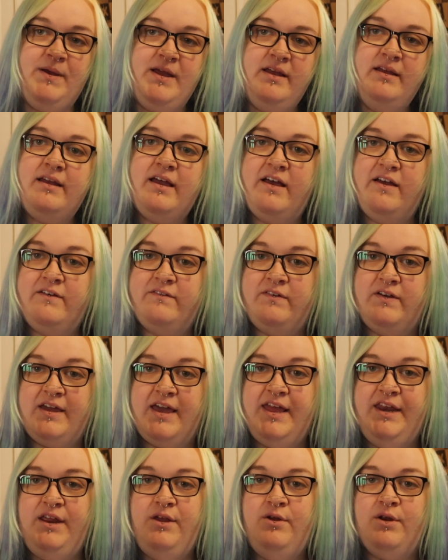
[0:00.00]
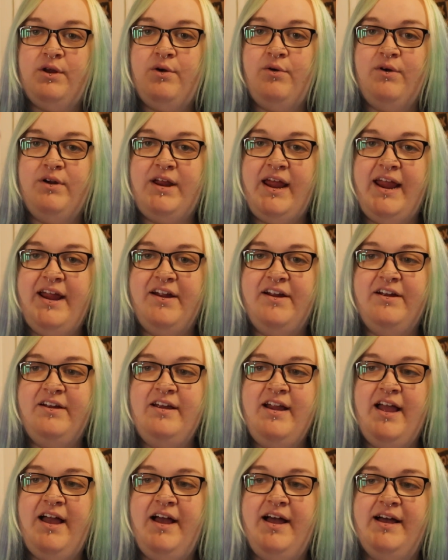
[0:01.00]
bit of, again, unicorn
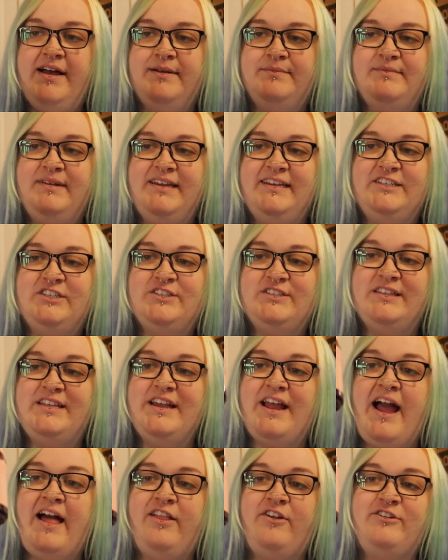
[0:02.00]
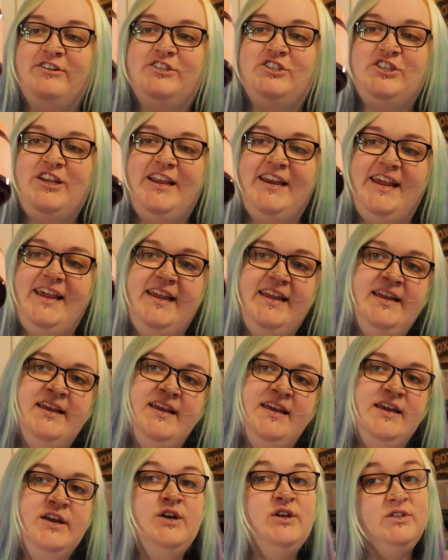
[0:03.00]
hair. It's the color Genie.
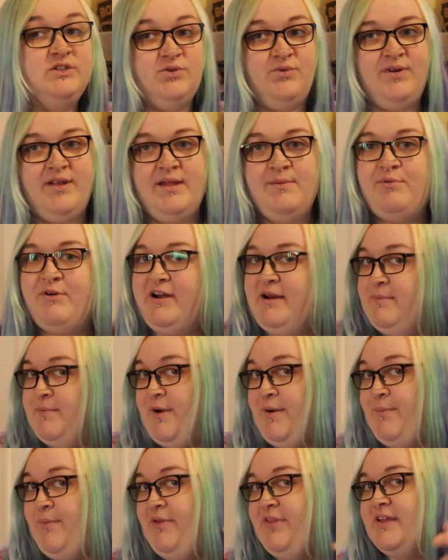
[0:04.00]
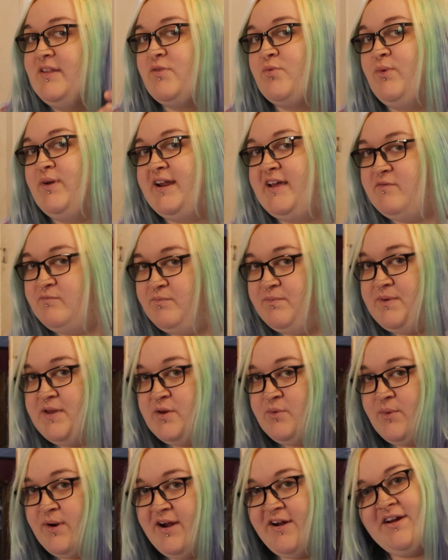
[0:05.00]
It's a really pretty purple. That's what I've
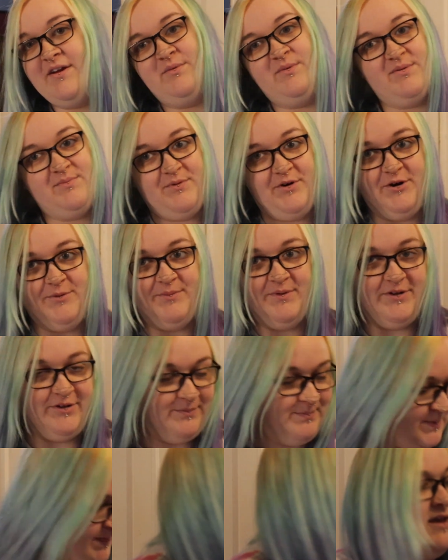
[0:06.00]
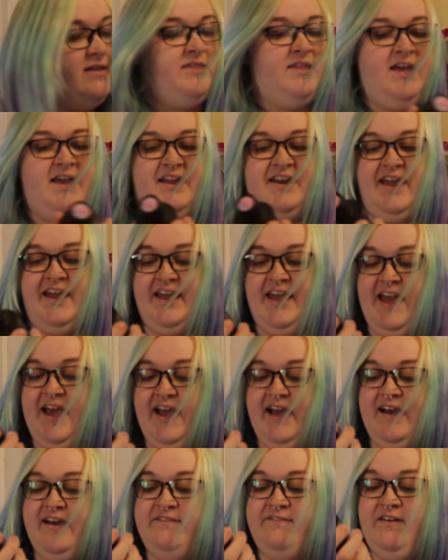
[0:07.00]
been wearing with purple. And then I
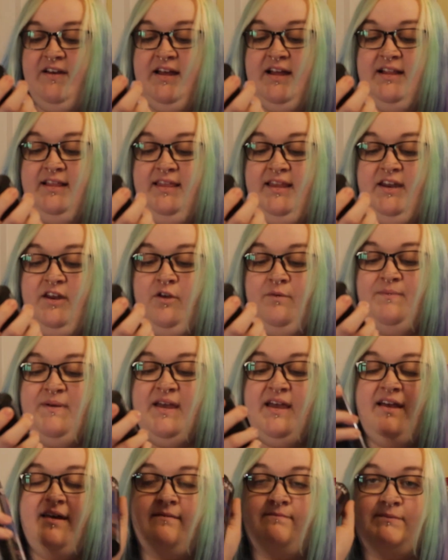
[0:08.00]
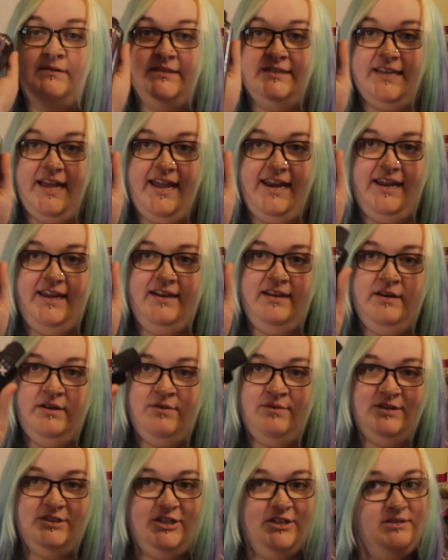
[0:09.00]
have a little bit of Poseidon,
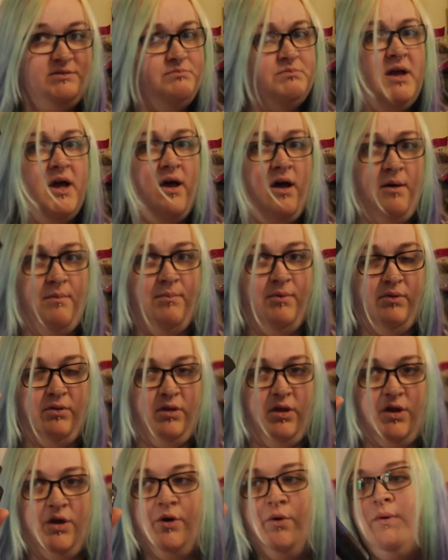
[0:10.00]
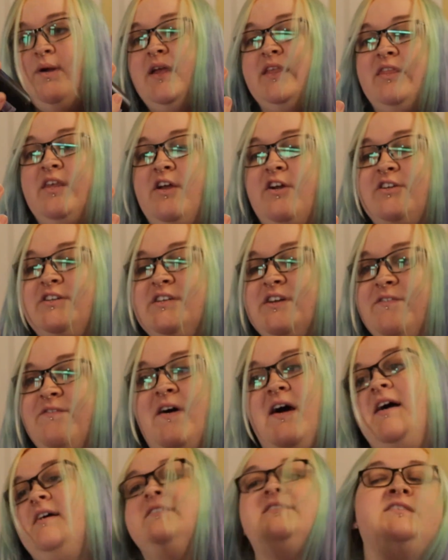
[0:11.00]
which is a blue in the Arctic
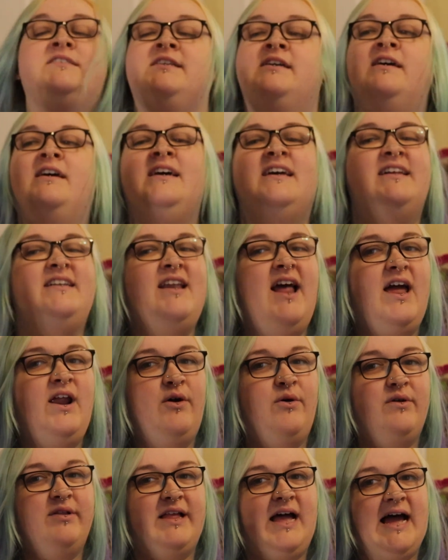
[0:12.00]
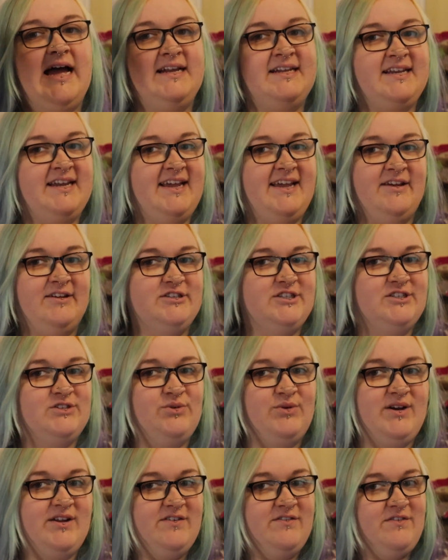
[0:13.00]
Fox. Not a whole lot, it'll just
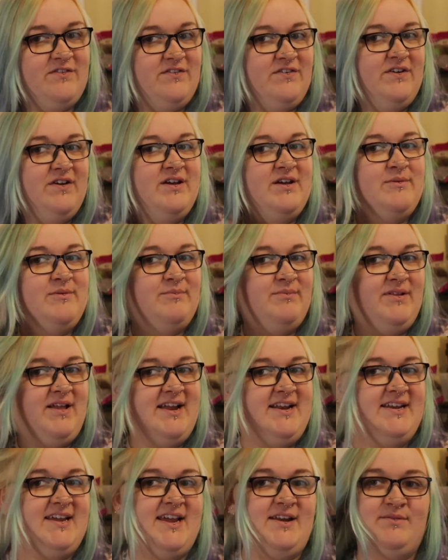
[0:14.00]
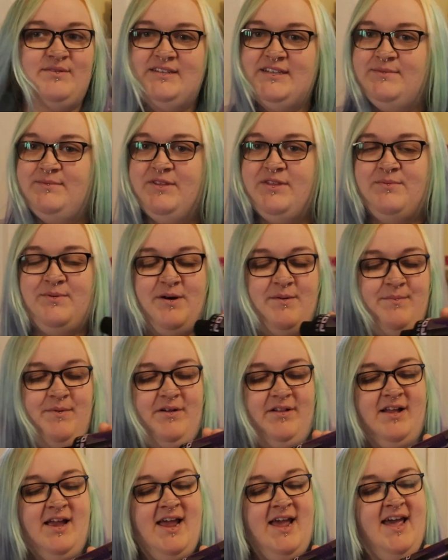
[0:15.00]
sort of blend in with some of the
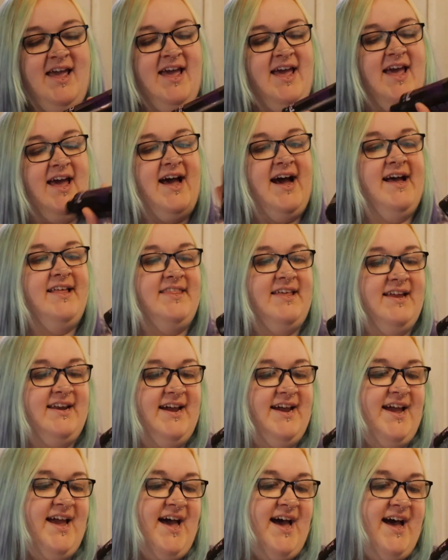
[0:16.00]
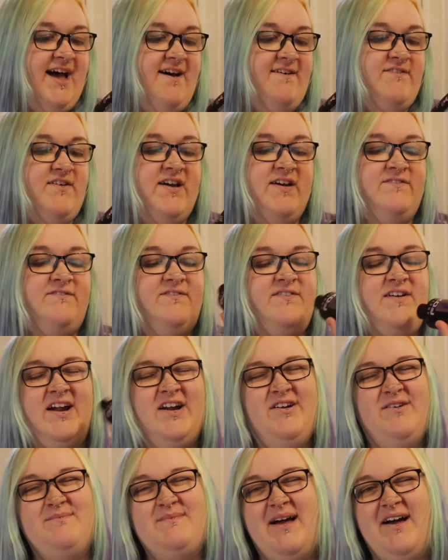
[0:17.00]
purple. And then I have a
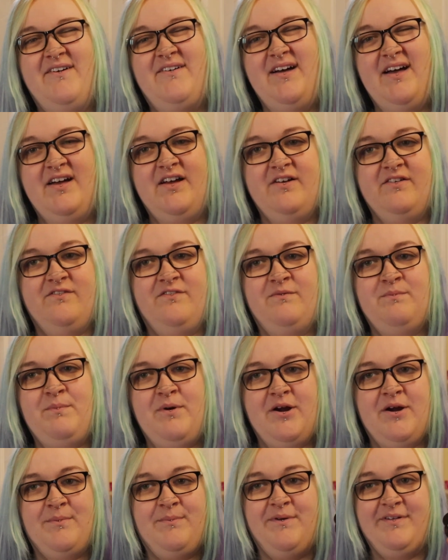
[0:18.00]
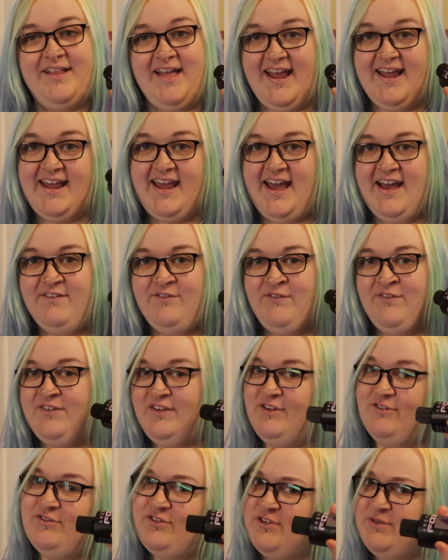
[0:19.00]
fair amount of Purple AF,
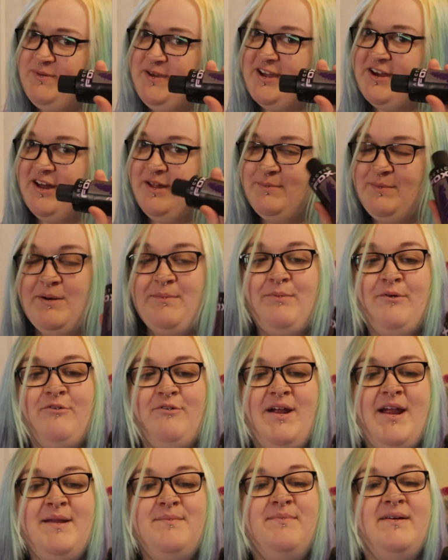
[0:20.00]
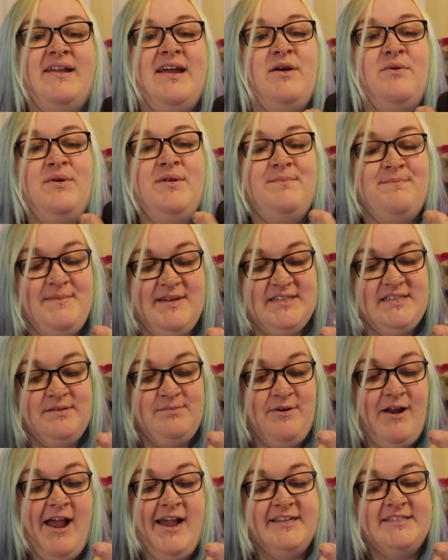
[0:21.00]
used to be called Purple Rain, but I wouldn't be
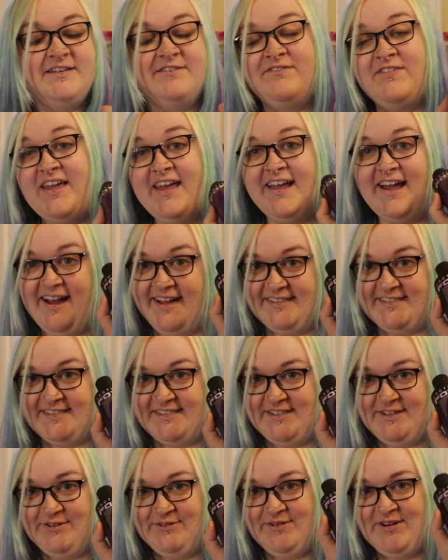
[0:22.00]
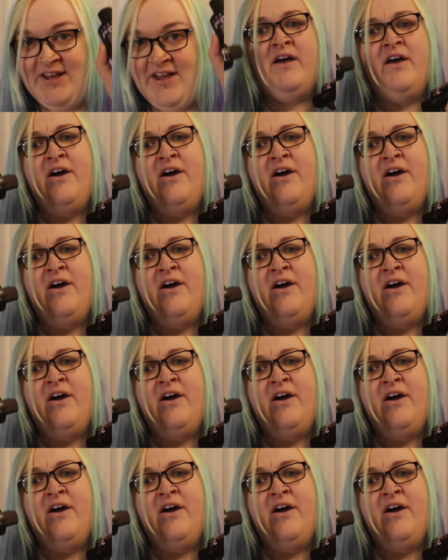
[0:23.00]
surprised if they got sued.